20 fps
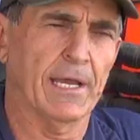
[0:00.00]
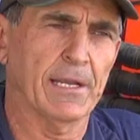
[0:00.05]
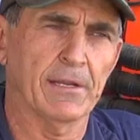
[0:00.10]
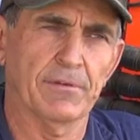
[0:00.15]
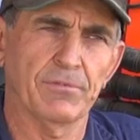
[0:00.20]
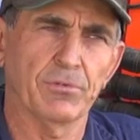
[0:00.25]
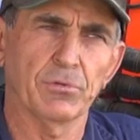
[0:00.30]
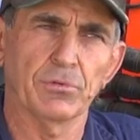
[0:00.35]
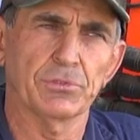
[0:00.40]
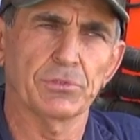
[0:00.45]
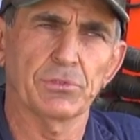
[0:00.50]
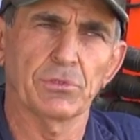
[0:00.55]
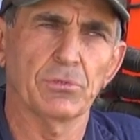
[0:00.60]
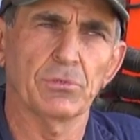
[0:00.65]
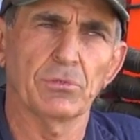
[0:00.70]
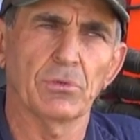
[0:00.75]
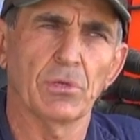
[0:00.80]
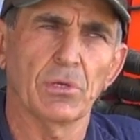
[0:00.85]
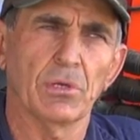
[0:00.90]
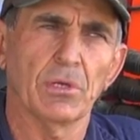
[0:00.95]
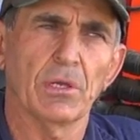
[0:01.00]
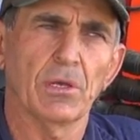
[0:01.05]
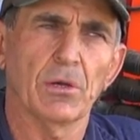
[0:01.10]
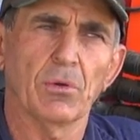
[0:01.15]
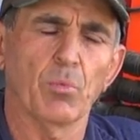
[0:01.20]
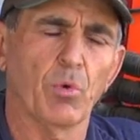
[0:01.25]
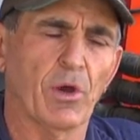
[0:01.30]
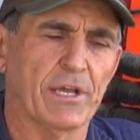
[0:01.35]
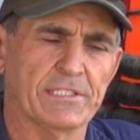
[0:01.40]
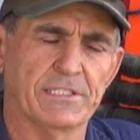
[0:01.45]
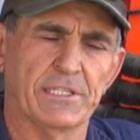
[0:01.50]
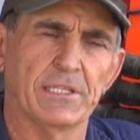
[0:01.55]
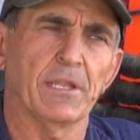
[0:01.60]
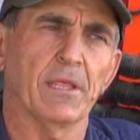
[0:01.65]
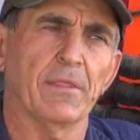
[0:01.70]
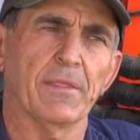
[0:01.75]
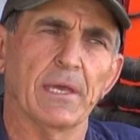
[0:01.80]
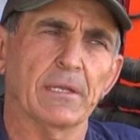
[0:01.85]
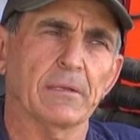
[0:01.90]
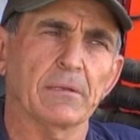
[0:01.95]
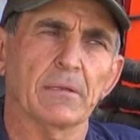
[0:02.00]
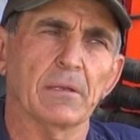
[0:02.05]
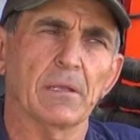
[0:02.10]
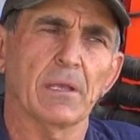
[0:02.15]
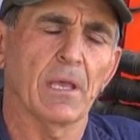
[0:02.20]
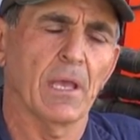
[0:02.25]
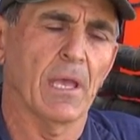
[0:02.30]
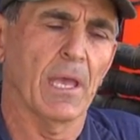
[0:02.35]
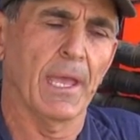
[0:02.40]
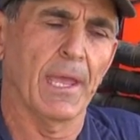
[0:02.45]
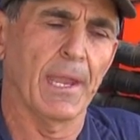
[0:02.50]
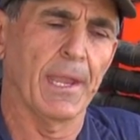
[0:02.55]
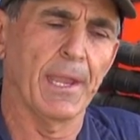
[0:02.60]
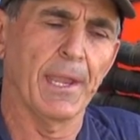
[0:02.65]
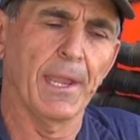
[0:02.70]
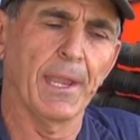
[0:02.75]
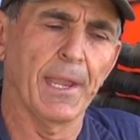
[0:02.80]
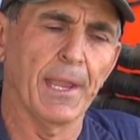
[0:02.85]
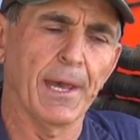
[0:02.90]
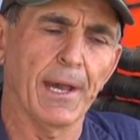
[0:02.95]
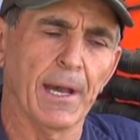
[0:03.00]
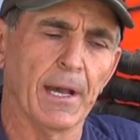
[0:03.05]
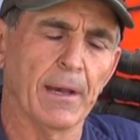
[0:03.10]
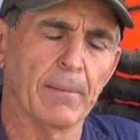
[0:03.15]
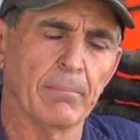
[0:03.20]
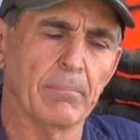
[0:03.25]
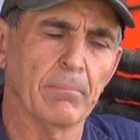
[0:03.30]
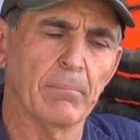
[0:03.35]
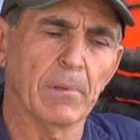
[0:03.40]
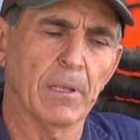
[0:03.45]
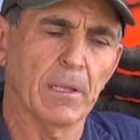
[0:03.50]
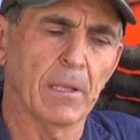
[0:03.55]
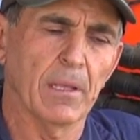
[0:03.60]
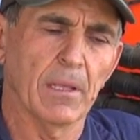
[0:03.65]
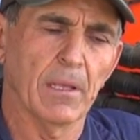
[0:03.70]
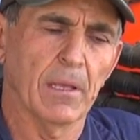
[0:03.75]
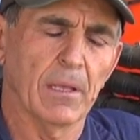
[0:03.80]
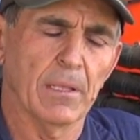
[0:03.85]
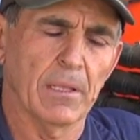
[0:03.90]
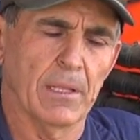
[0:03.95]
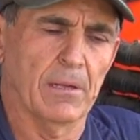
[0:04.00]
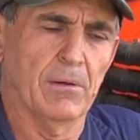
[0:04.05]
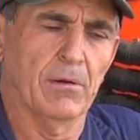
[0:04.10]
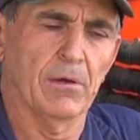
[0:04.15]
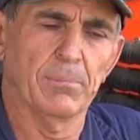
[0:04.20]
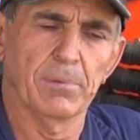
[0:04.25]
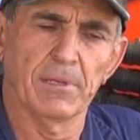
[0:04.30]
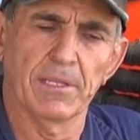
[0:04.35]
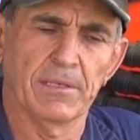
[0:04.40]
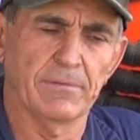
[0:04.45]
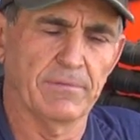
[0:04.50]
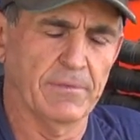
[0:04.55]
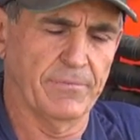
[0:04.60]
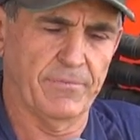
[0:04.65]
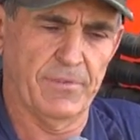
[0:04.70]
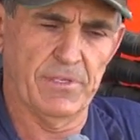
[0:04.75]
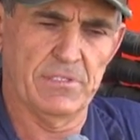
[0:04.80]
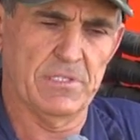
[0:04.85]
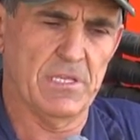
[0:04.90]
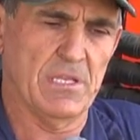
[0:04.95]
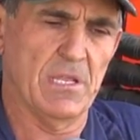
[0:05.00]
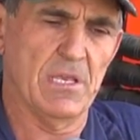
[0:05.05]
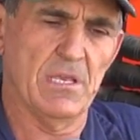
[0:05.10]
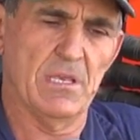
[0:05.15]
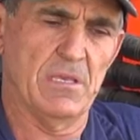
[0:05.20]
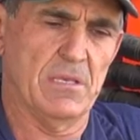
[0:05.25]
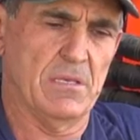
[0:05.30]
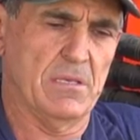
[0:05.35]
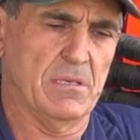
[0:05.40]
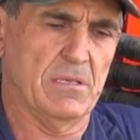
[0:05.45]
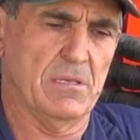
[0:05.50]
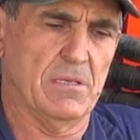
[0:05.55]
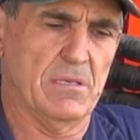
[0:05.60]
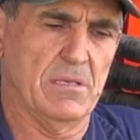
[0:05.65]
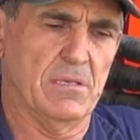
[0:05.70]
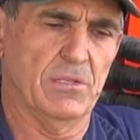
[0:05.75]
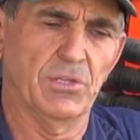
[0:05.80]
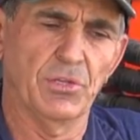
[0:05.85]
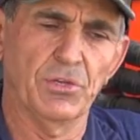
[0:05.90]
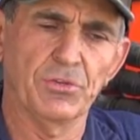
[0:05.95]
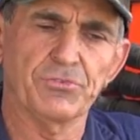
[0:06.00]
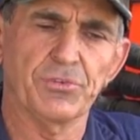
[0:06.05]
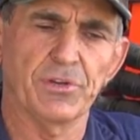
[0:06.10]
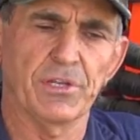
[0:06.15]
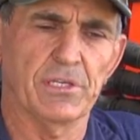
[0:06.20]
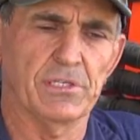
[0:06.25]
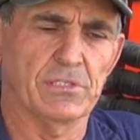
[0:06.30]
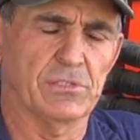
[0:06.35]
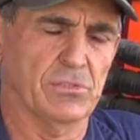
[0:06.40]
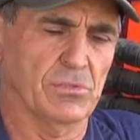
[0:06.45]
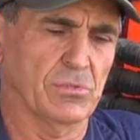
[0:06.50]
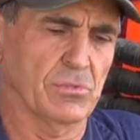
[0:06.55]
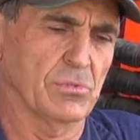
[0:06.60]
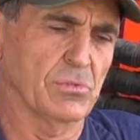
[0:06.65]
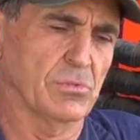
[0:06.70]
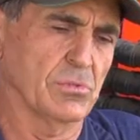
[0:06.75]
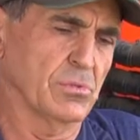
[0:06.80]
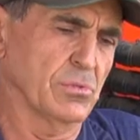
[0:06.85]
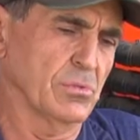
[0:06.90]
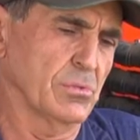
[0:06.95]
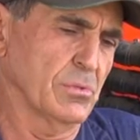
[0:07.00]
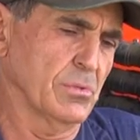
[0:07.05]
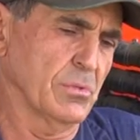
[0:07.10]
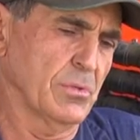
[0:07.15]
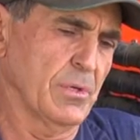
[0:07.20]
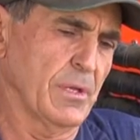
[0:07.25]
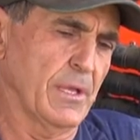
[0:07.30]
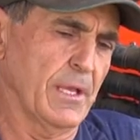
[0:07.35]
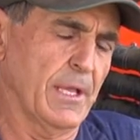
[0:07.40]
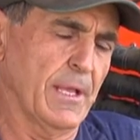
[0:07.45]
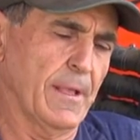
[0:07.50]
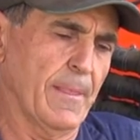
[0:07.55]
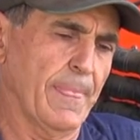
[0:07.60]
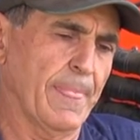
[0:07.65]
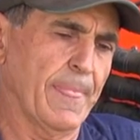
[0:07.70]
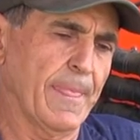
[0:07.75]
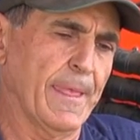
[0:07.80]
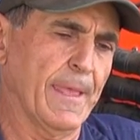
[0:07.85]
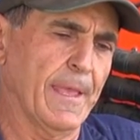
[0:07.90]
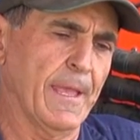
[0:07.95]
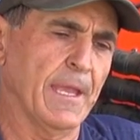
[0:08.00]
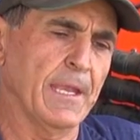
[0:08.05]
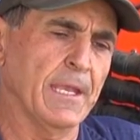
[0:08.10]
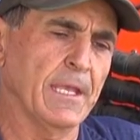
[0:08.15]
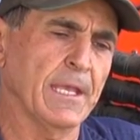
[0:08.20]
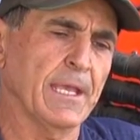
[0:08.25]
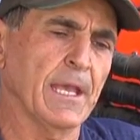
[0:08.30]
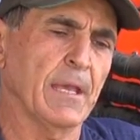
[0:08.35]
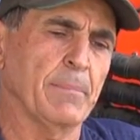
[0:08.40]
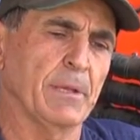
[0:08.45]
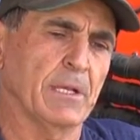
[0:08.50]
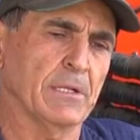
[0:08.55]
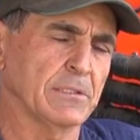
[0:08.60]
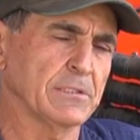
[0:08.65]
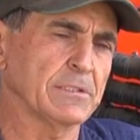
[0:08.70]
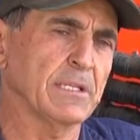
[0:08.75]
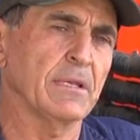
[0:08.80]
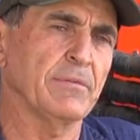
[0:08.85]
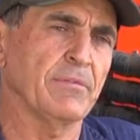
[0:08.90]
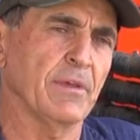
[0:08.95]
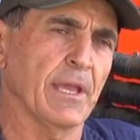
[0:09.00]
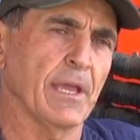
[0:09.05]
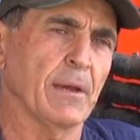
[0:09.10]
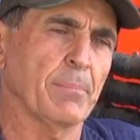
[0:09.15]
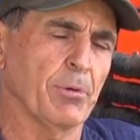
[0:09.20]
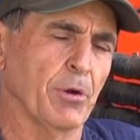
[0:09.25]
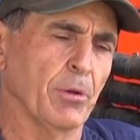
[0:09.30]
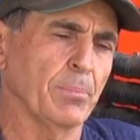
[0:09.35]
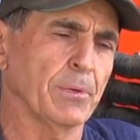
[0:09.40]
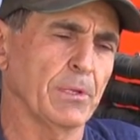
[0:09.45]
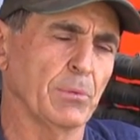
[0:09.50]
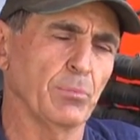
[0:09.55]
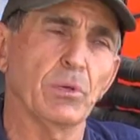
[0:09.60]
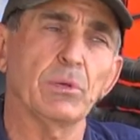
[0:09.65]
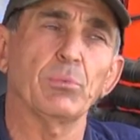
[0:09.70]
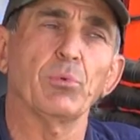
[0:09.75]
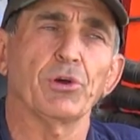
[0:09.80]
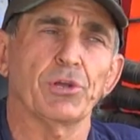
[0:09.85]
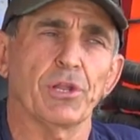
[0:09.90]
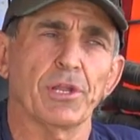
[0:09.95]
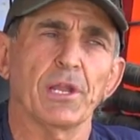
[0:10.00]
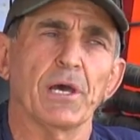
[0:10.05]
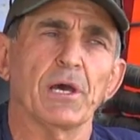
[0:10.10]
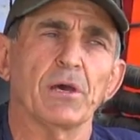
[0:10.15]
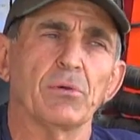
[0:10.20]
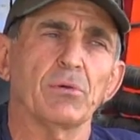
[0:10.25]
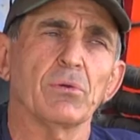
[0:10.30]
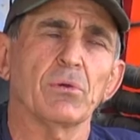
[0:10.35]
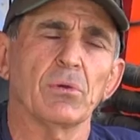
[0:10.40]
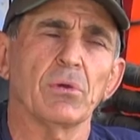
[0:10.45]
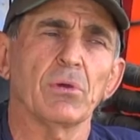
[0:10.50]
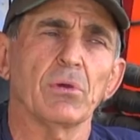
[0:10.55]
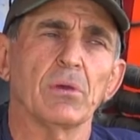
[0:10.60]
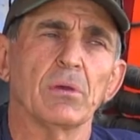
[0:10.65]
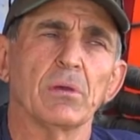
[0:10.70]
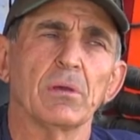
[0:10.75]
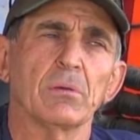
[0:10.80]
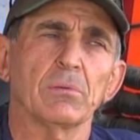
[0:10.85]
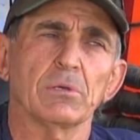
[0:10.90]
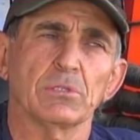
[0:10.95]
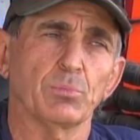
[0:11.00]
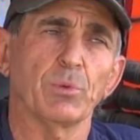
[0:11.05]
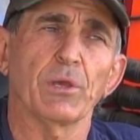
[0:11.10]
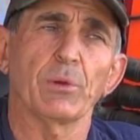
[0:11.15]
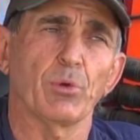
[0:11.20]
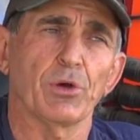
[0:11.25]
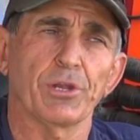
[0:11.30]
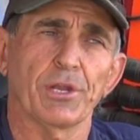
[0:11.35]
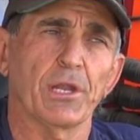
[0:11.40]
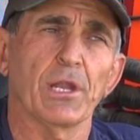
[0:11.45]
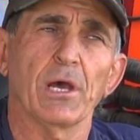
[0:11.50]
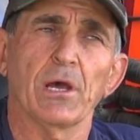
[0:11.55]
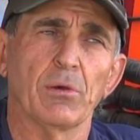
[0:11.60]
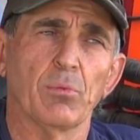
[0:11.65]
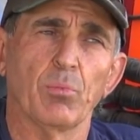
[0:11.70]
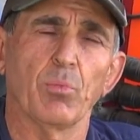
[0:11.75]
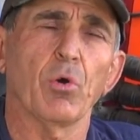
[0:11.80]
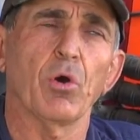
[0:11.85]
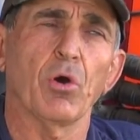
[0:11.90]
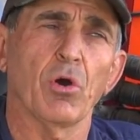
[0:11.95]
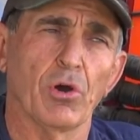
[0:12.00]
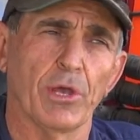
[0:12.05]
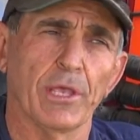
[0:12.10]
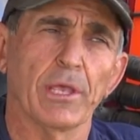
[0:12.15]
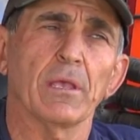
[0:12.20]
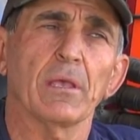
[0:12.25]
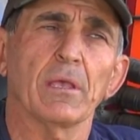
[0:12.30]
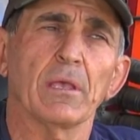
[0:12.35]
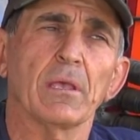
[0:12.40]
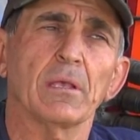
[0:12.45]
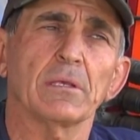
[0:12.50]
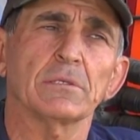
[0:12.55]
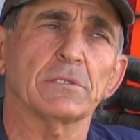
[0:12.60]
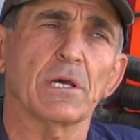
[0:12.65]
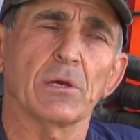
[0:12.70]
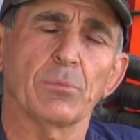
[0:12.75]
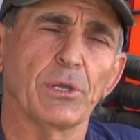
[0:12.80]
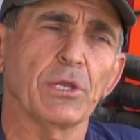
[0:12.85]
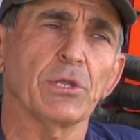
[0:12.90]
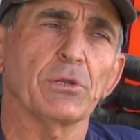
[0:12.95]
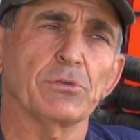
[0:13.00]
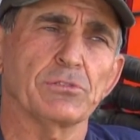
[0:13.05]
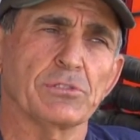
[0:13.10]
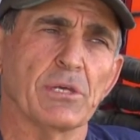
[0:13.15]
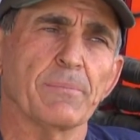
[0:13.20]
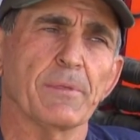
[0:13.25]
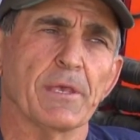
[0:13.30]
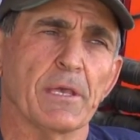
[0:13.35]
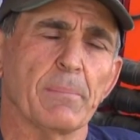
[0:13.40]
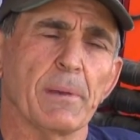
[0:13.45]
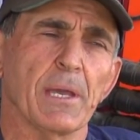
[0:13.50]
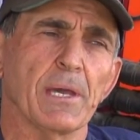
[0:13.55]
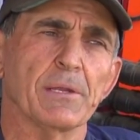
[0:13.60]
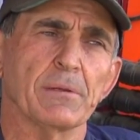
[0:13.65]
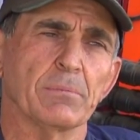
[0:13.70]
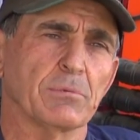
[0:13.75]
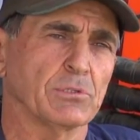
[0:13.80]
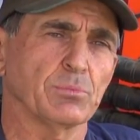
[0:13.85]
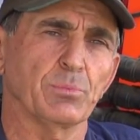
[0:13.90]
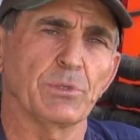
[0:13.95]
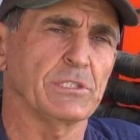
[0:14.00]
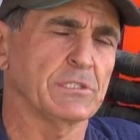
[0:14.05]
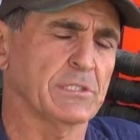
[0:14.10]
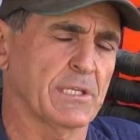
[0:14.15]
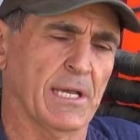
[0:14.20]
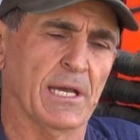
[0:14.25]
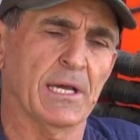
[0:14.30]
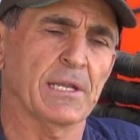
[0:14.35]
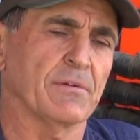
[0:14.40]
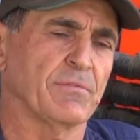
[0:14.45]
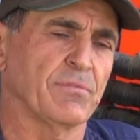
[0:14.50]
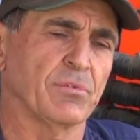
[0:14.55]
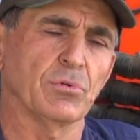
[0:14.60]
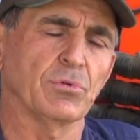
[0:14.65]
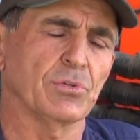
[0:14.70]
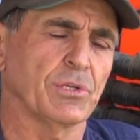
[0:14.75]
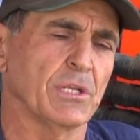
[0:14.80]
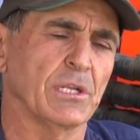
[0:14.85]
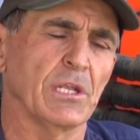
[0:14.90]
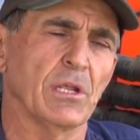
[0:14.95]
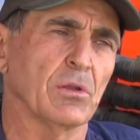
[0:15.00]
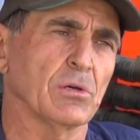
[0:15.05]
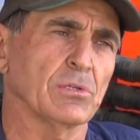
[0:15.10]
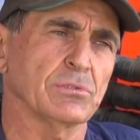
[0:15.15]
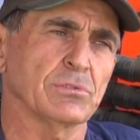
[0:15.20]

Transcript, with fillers: can't afford to waste any of that. And um, you know, I believe if there's any nutrients or any chemicals leaving our property, we want to know. We want to know why, so we can do something about it, because we just can't afford any